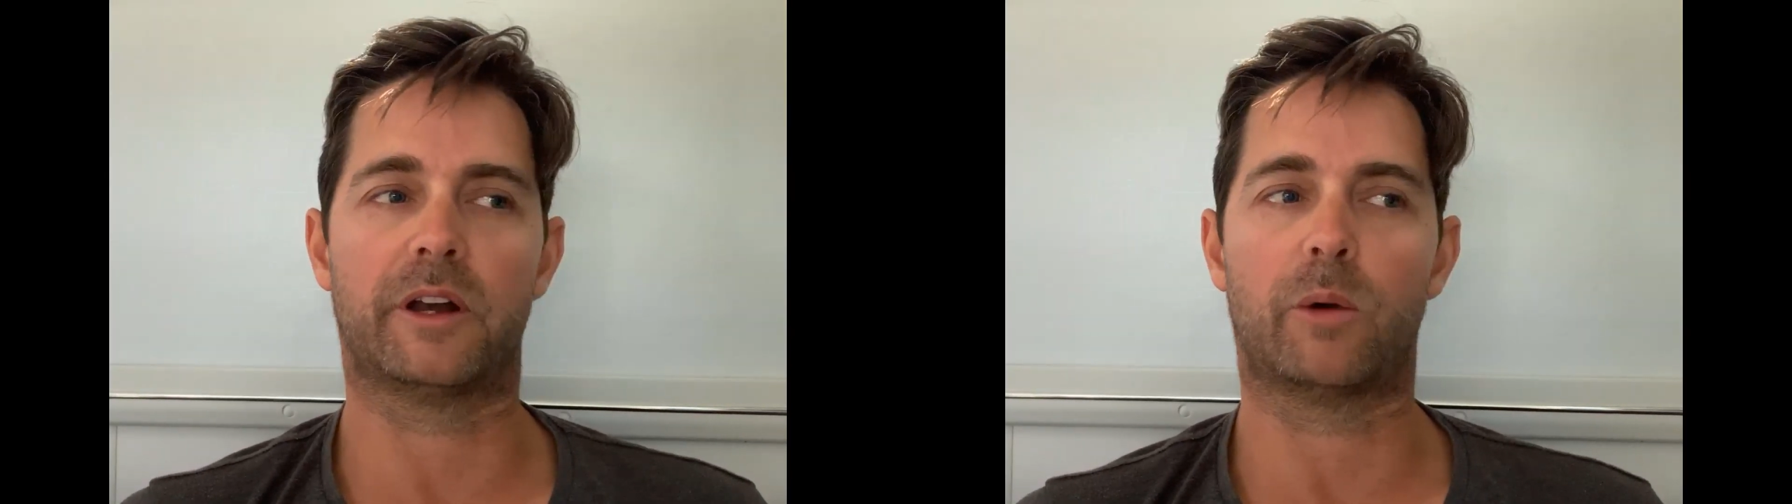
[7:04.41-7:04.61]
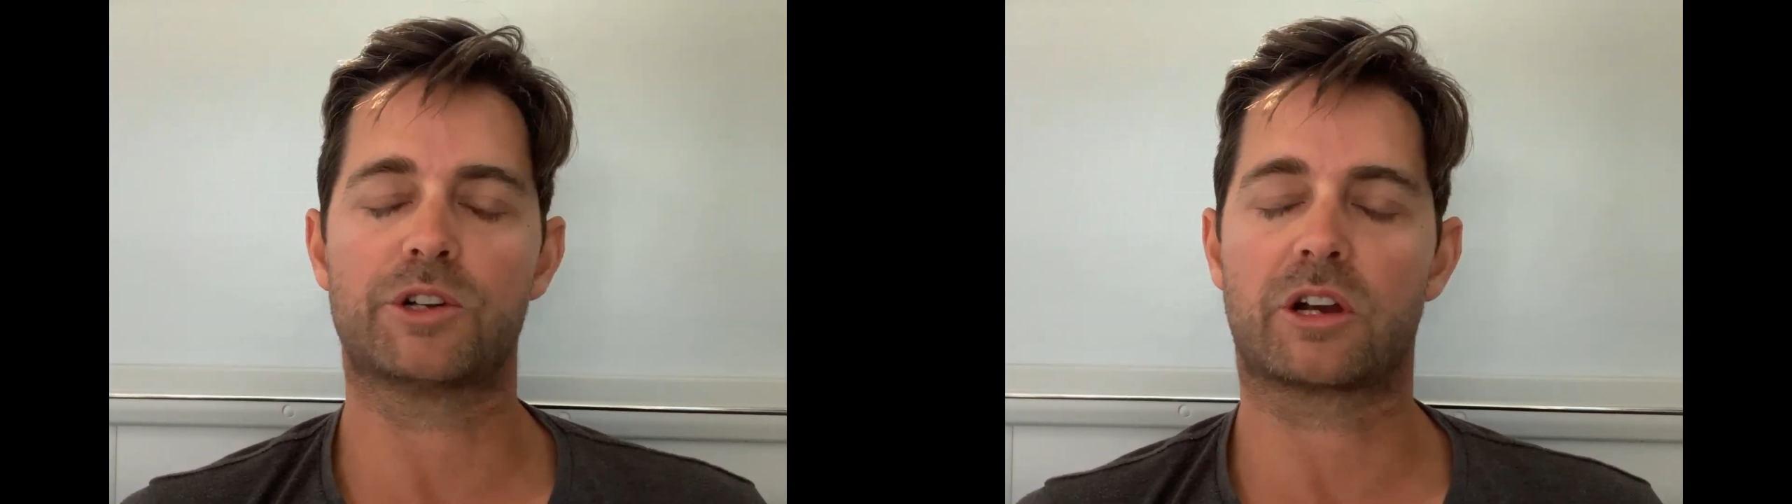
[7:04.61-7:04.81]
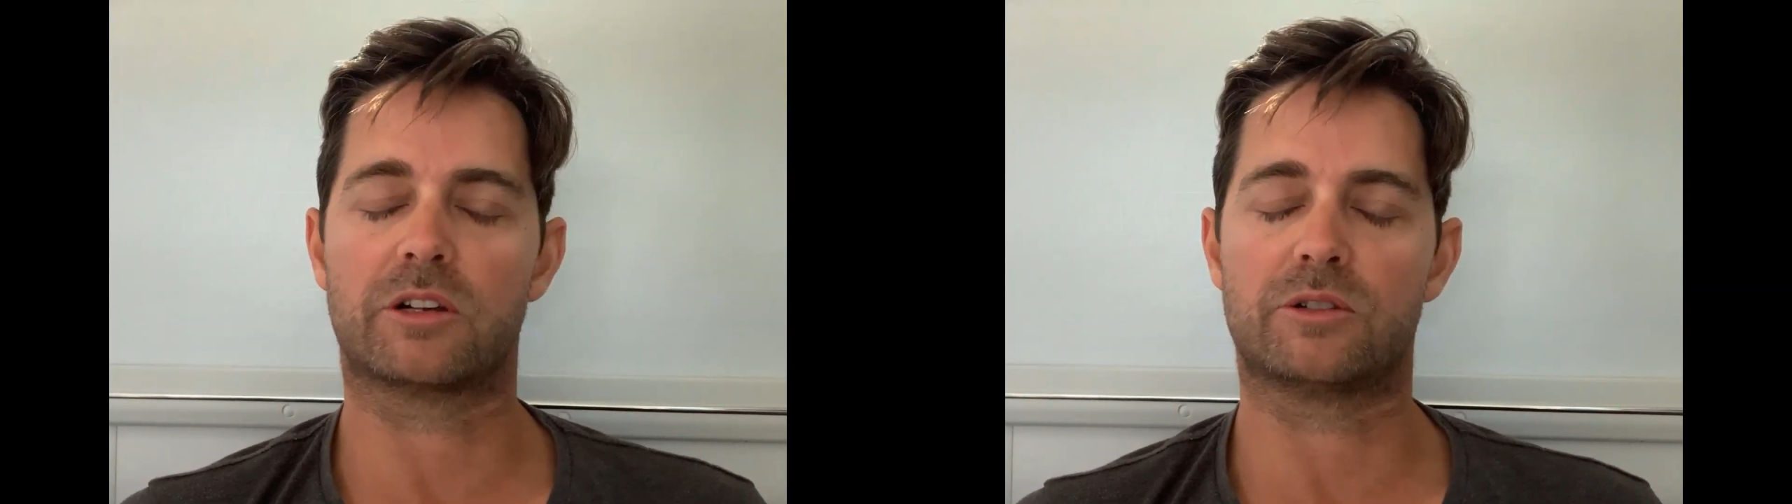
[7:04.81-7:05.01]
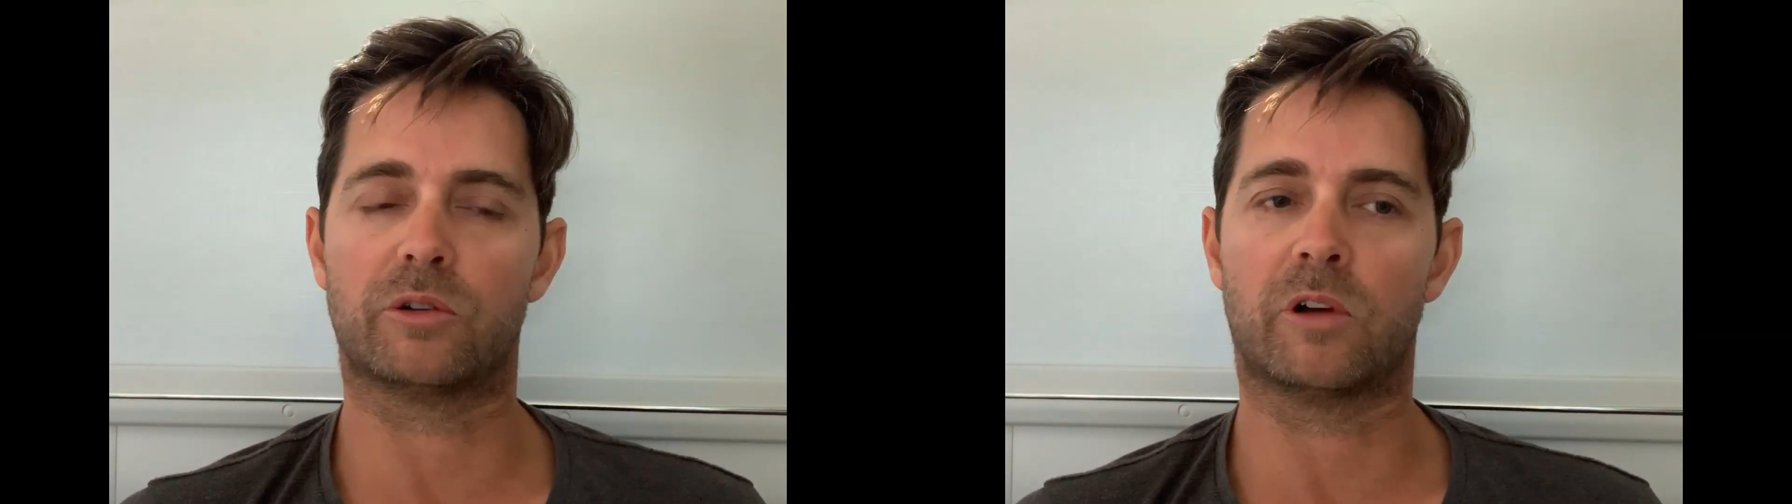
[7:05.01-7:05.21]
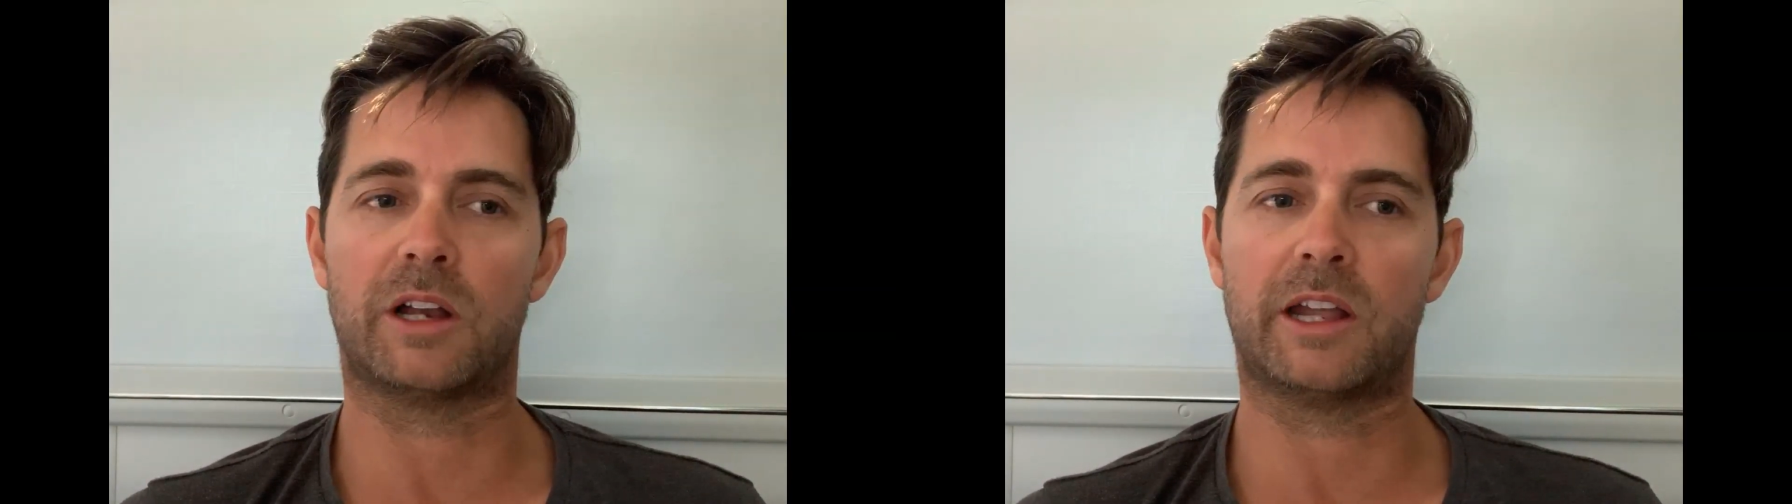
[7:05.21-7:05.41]
and I wish I could do it
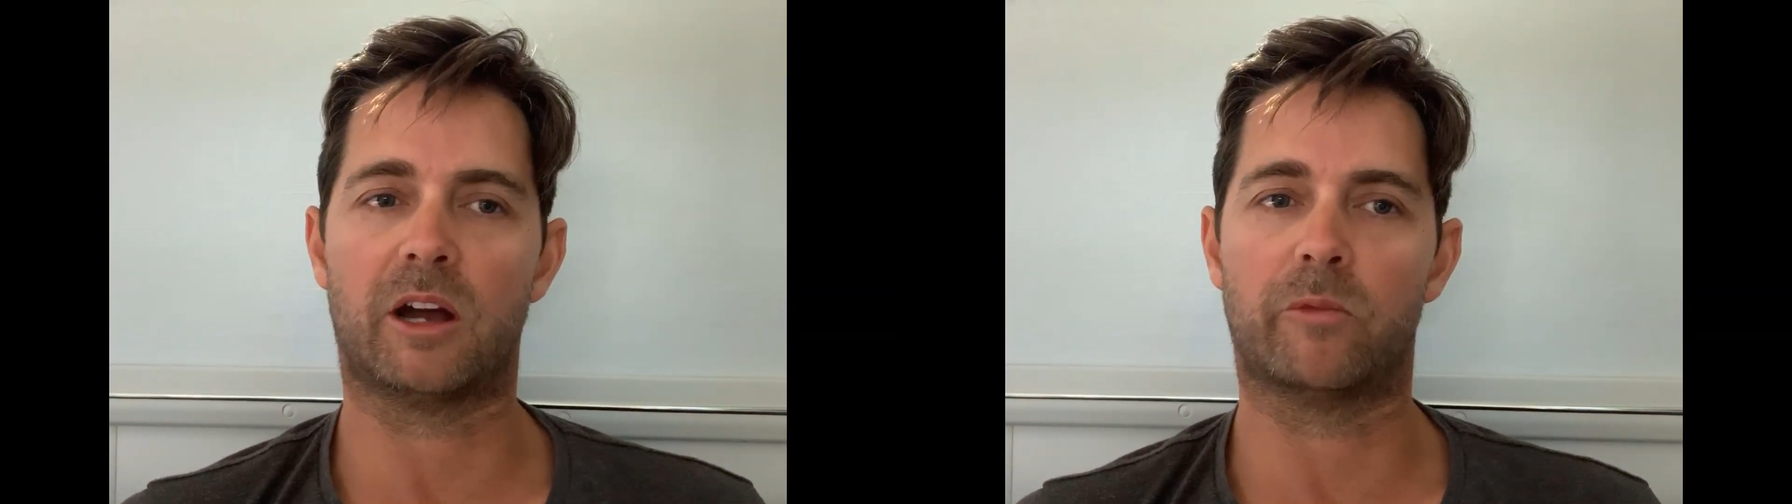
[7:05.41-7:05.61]
right now,